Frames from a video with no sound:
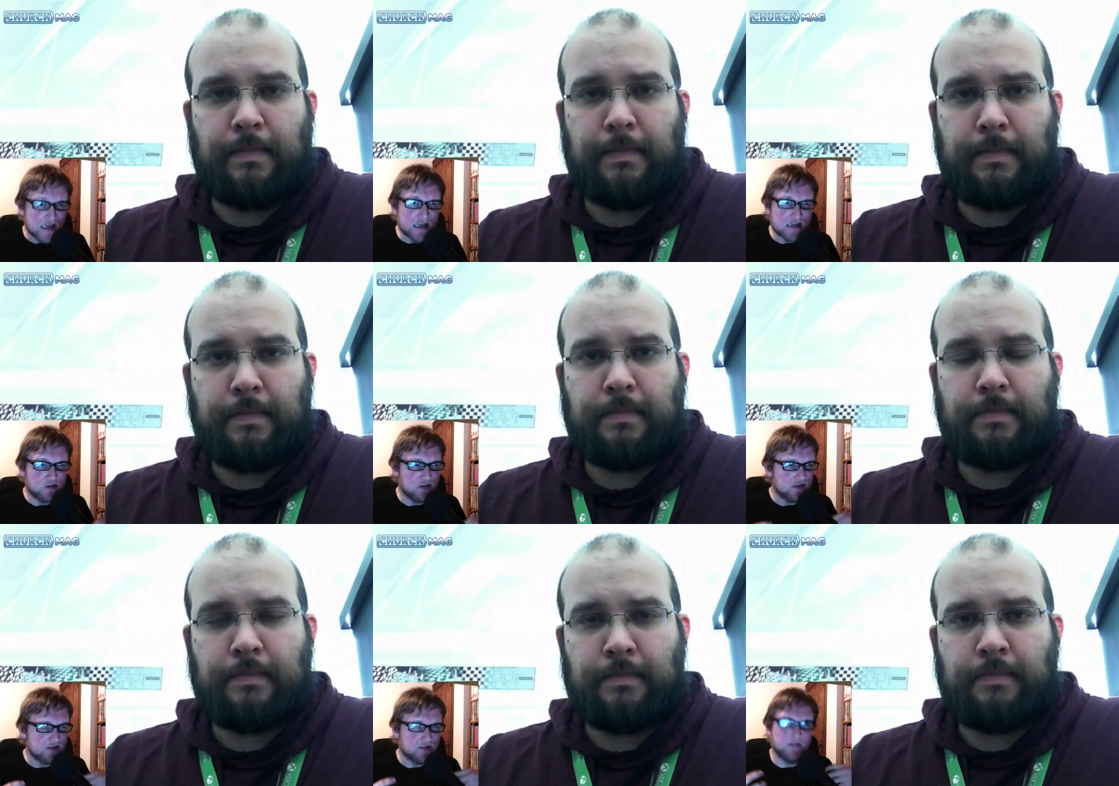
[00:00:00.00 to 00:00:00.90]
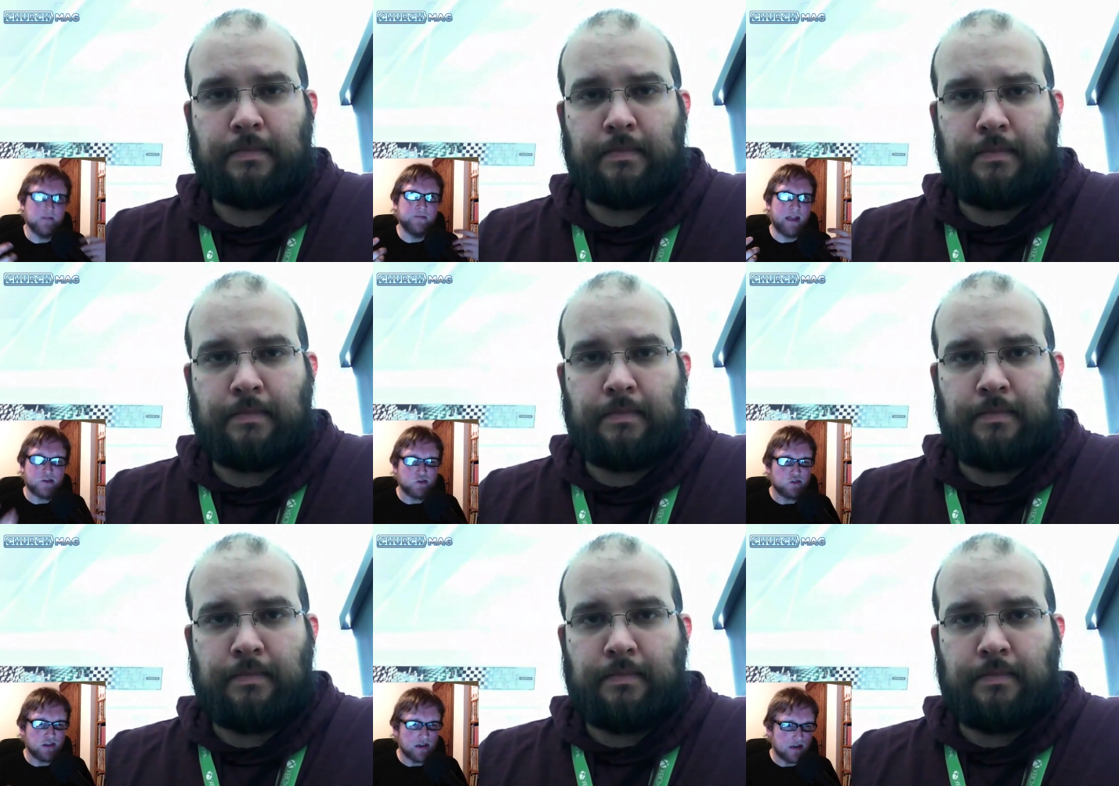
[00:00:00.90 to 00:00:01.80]
Speaker 1: Is it, as you
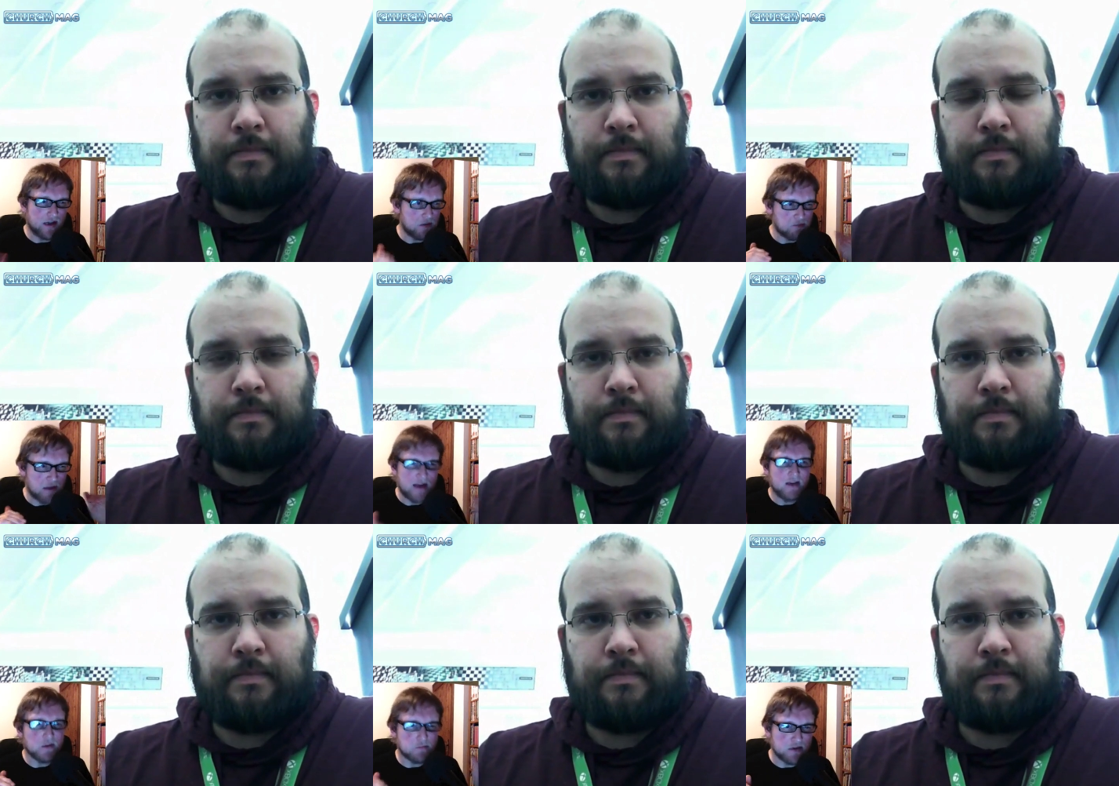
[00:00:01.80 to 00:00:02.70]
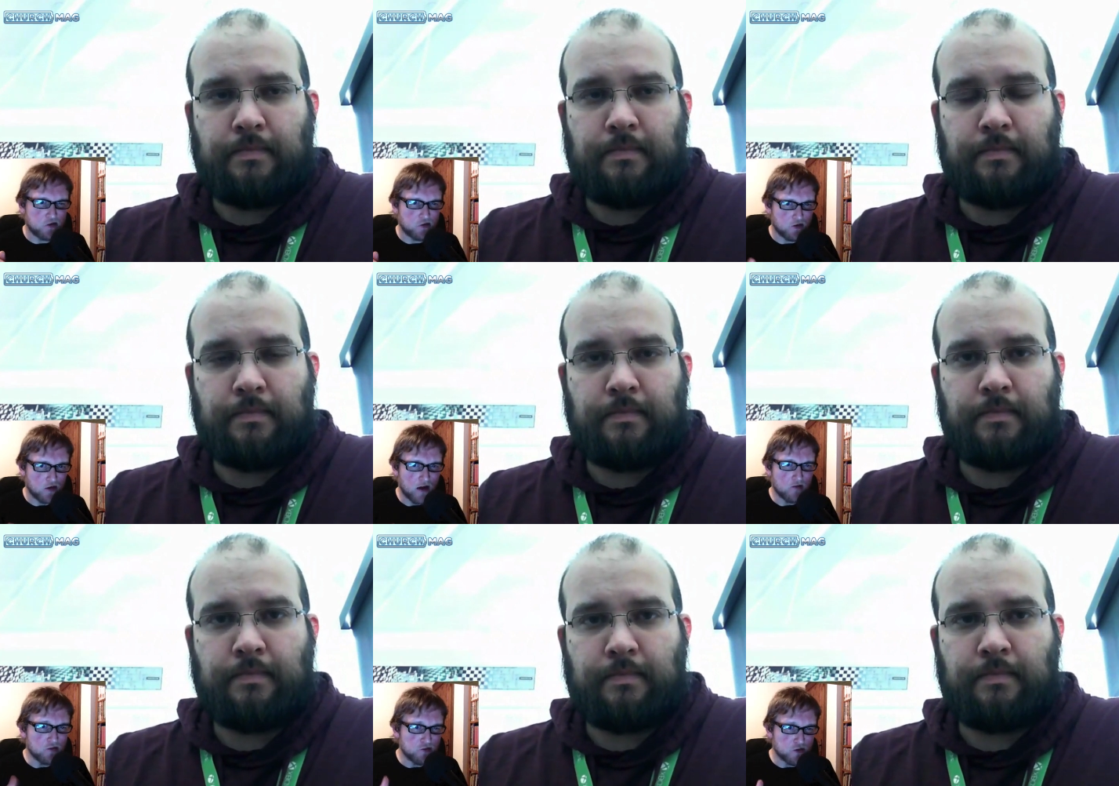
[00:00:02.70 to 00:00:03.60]
said, kind of painting the picture
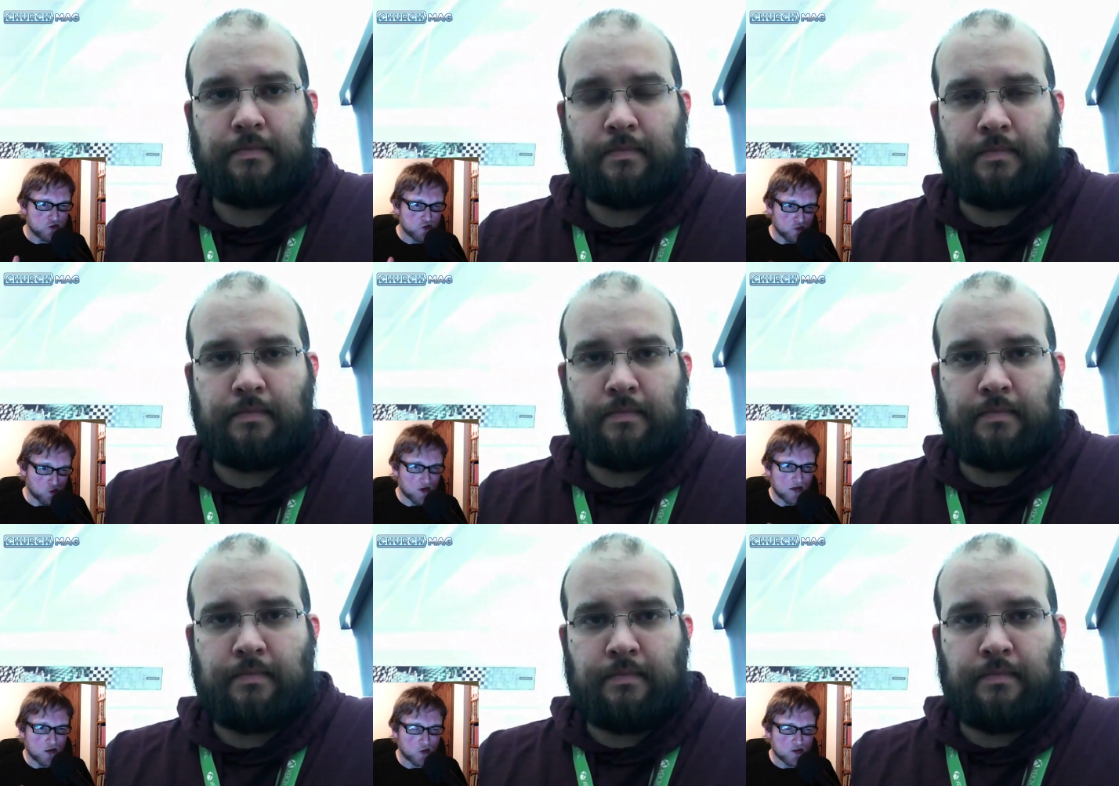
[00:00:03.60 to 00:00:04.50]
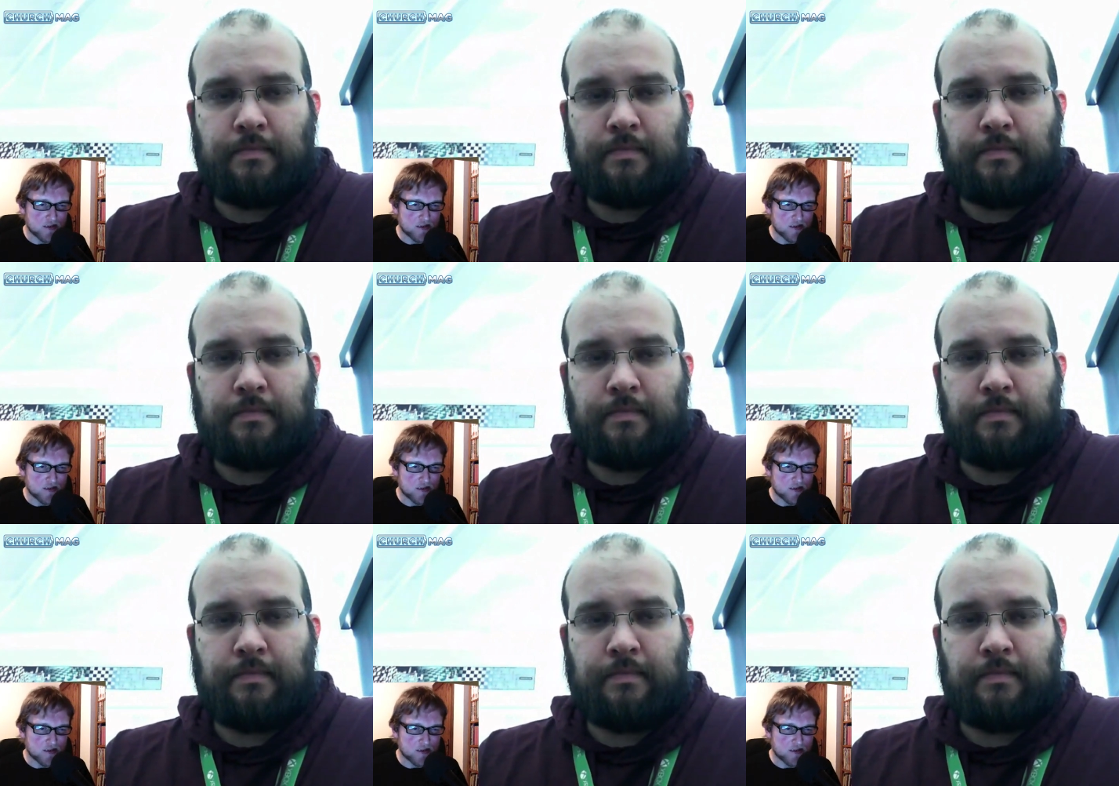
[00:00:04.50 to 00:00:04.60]
of the future and working towards